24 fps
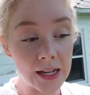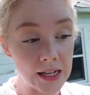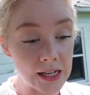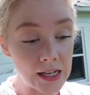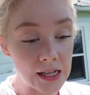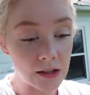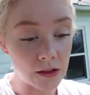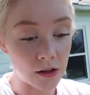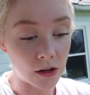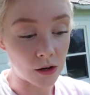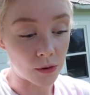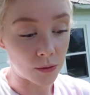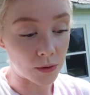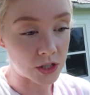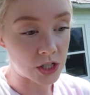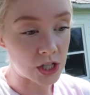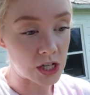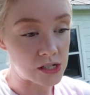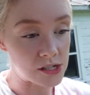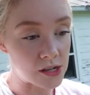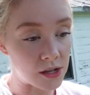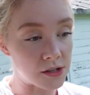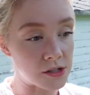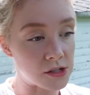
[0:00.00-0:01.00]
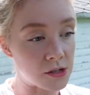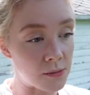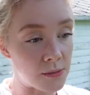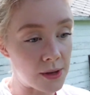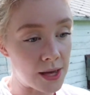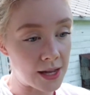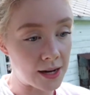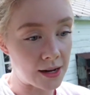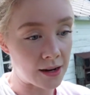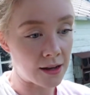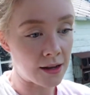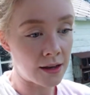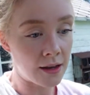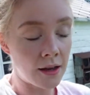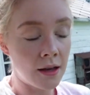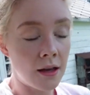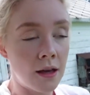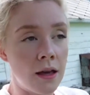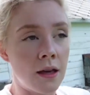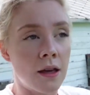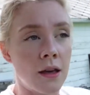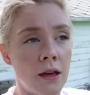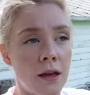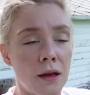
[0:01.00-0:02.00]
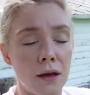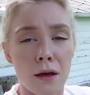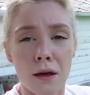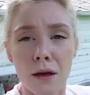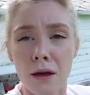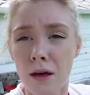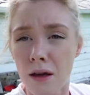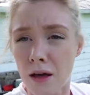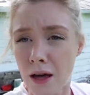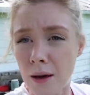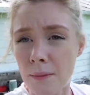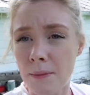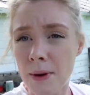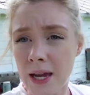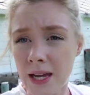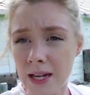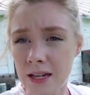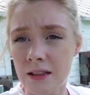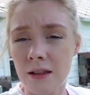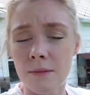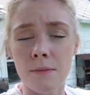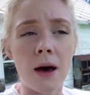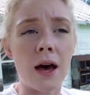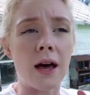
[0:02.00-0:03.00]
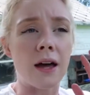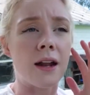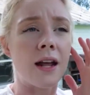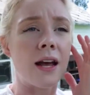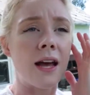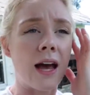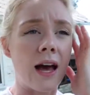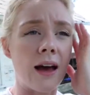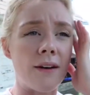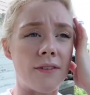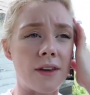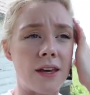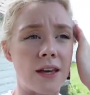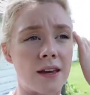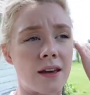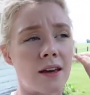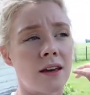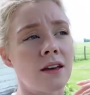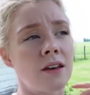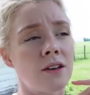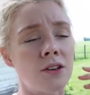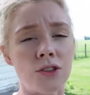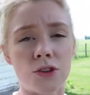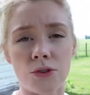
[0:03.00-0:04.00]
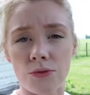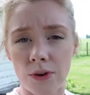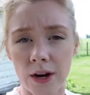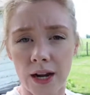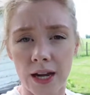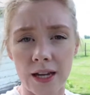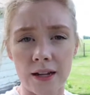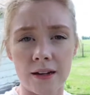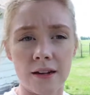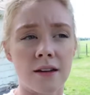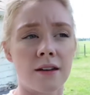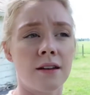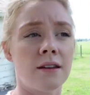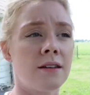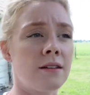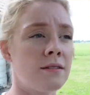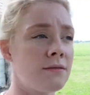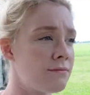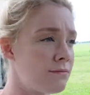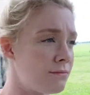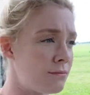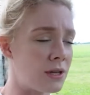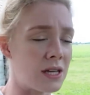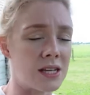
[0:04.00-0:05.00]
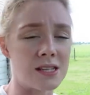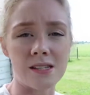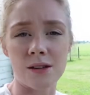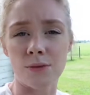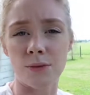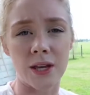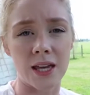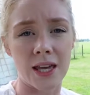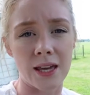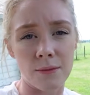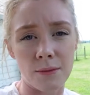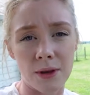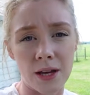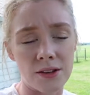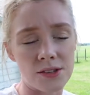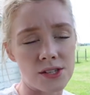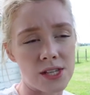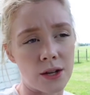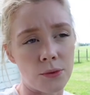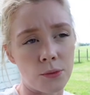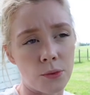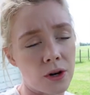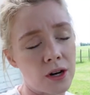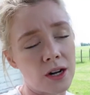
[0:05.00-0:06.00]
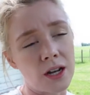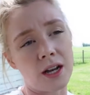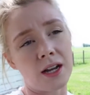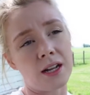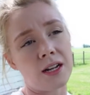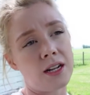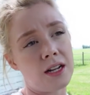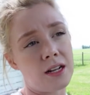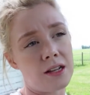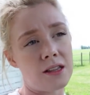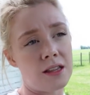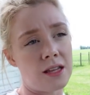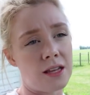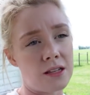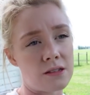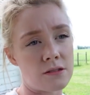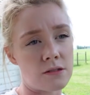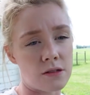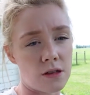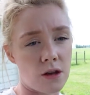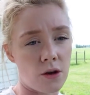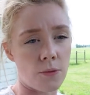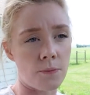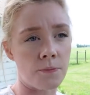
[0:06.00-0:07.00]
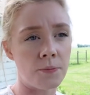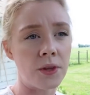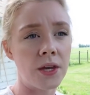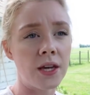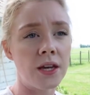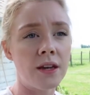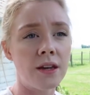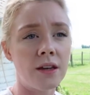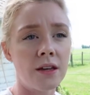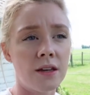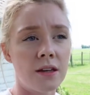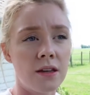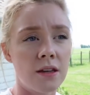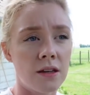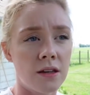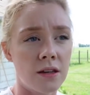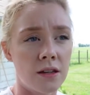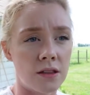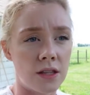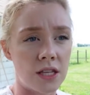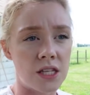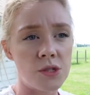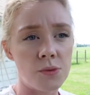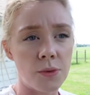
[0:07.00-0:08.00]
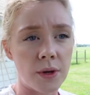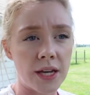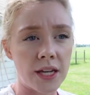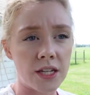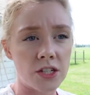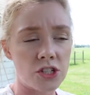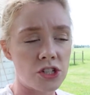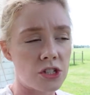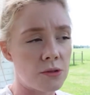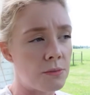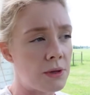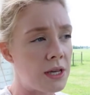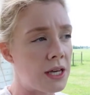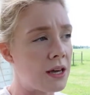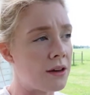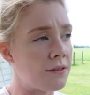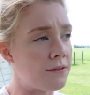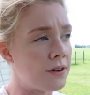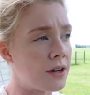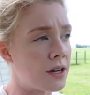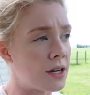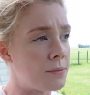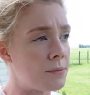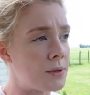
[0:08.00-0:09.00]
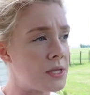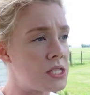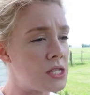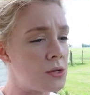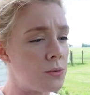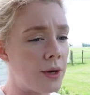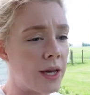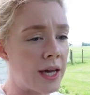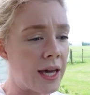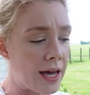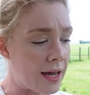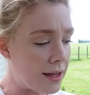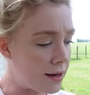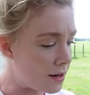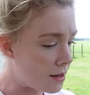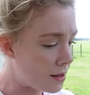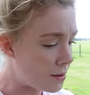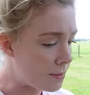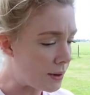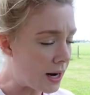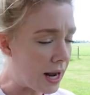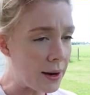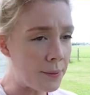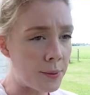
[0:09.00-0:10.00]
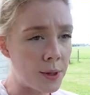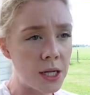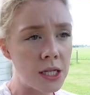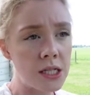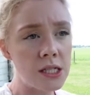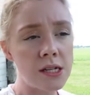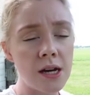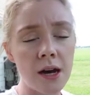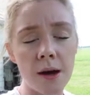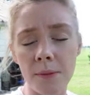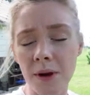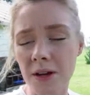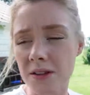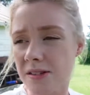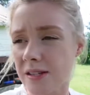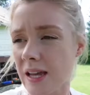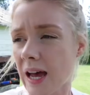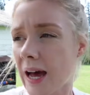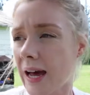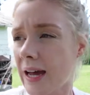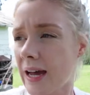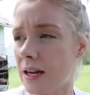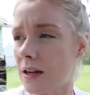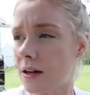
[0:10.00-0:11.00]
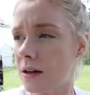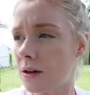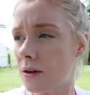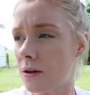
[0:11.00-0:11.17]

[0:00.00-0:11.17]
either, which has also been a pain in the butt, having the rain, because then we can't be outside working on anything. So this weekend should be a very busy weekend. But I wanted to come outside